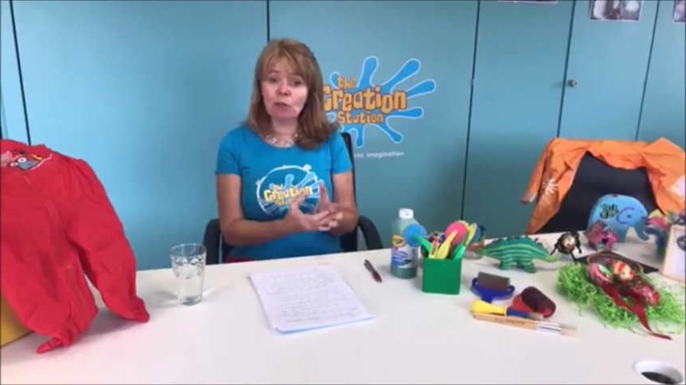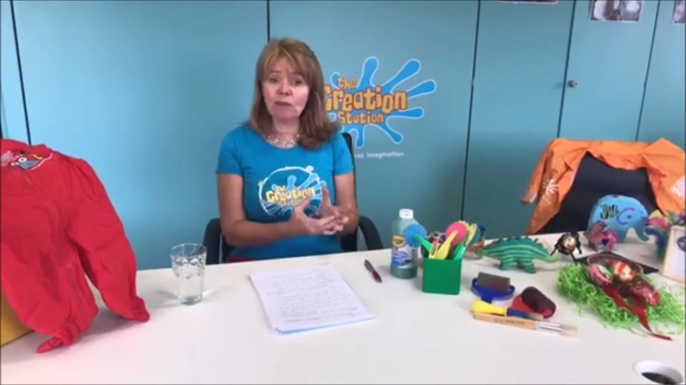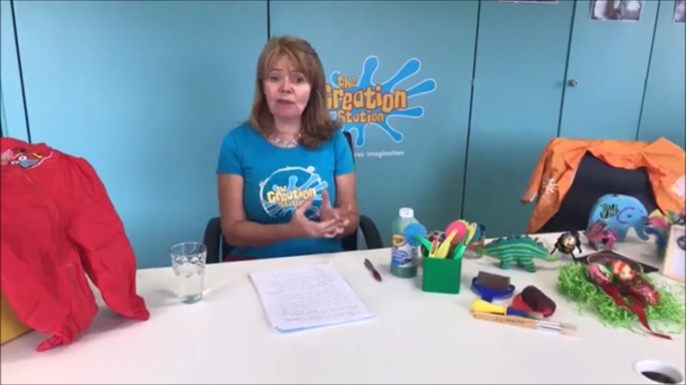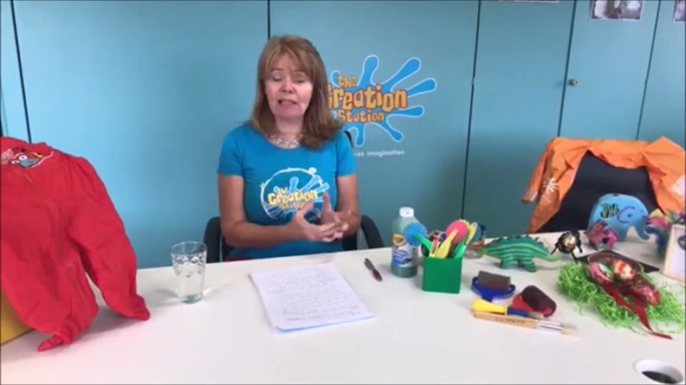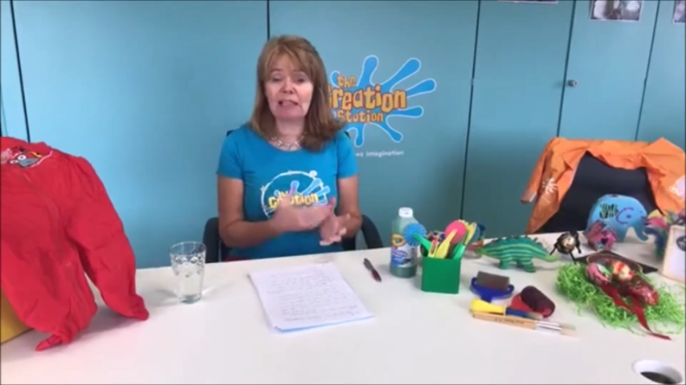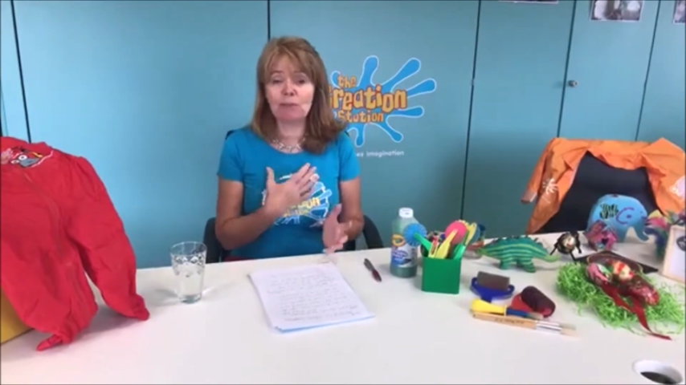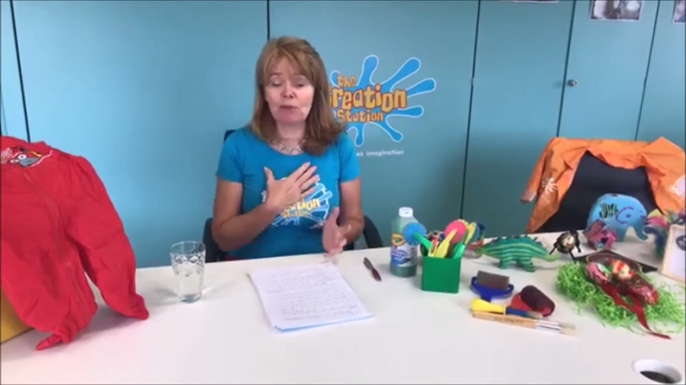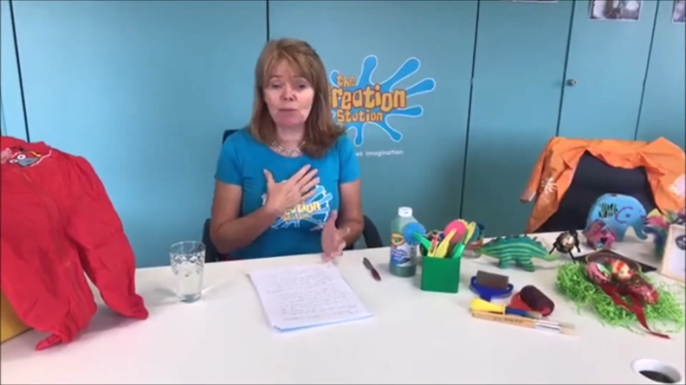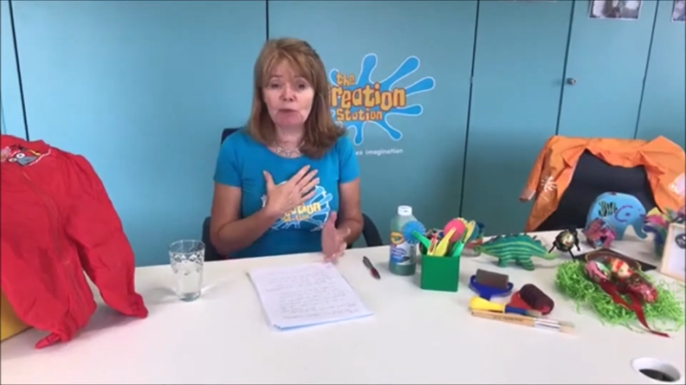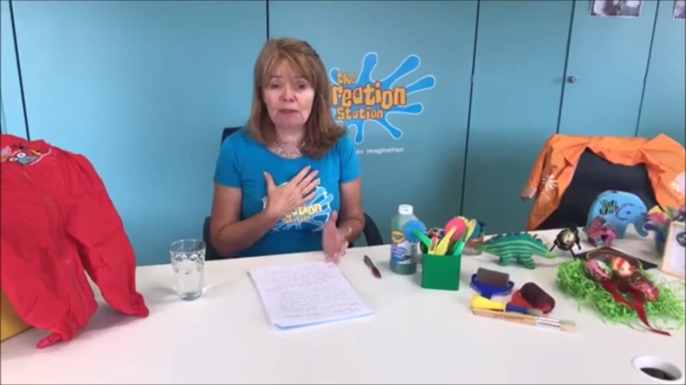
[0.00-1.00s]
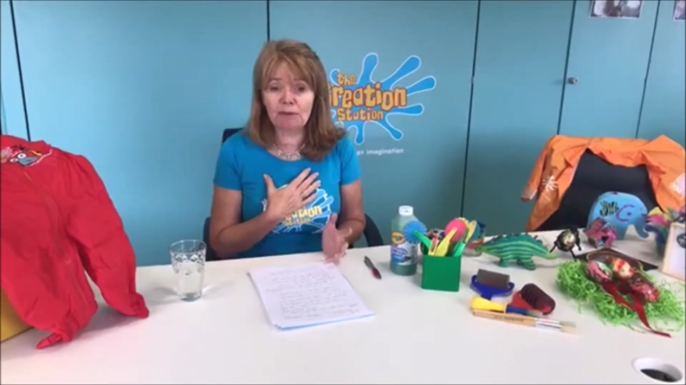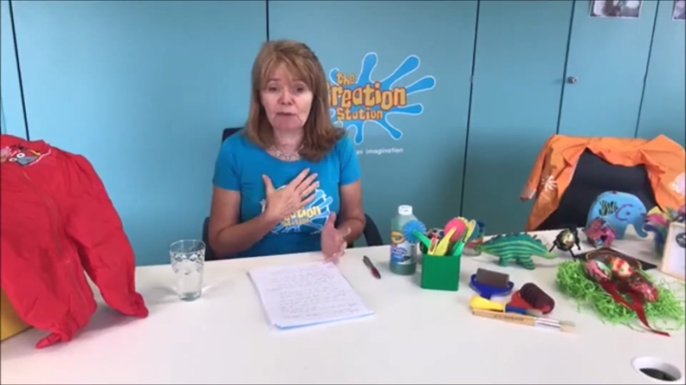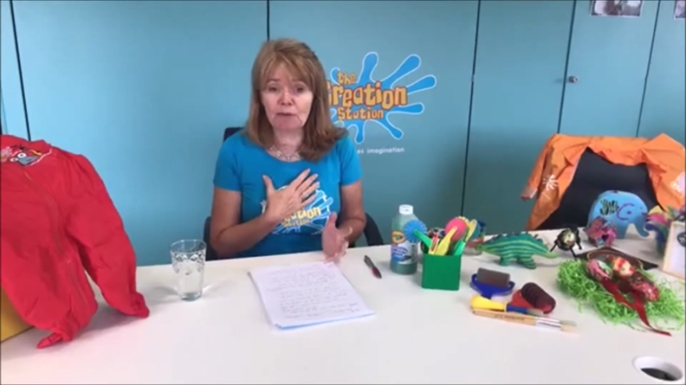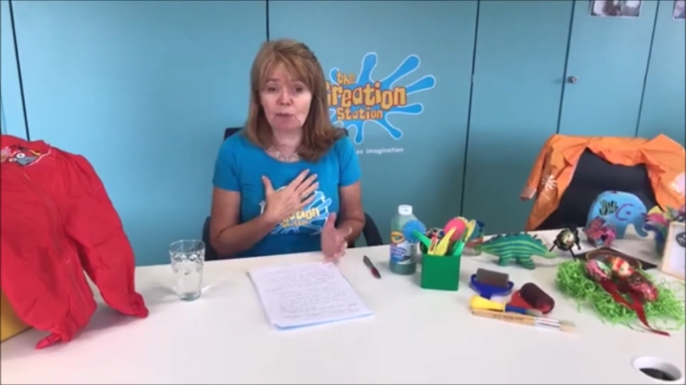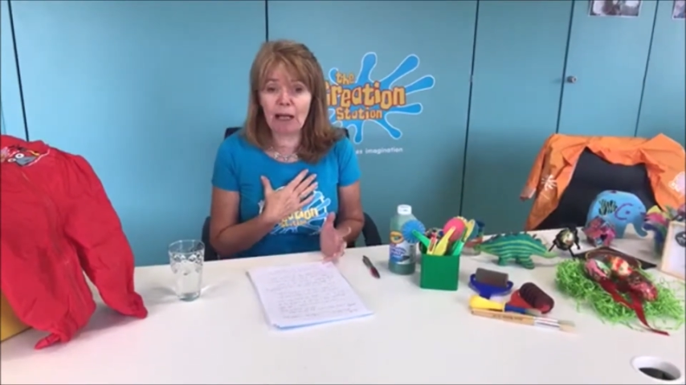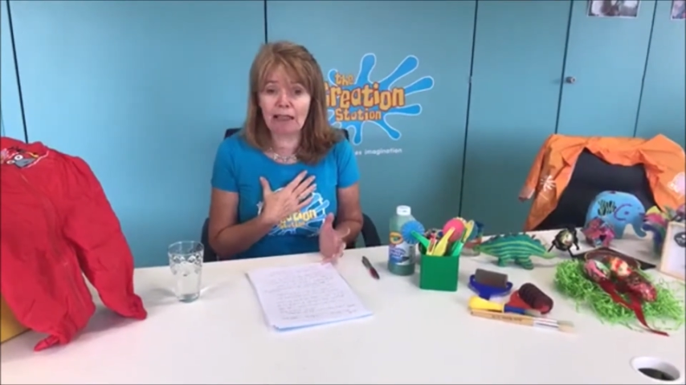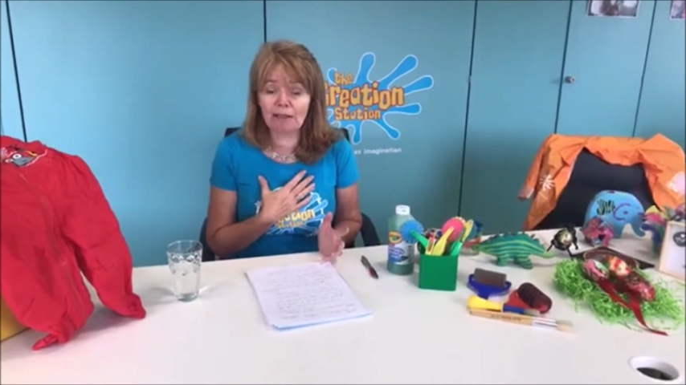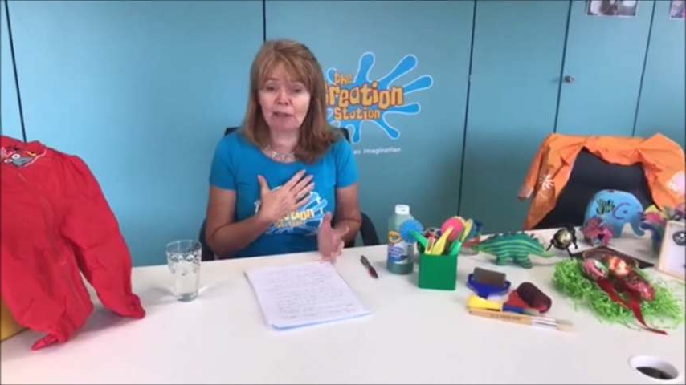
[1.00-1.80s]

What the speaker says: much for the kids, but as much for us as well.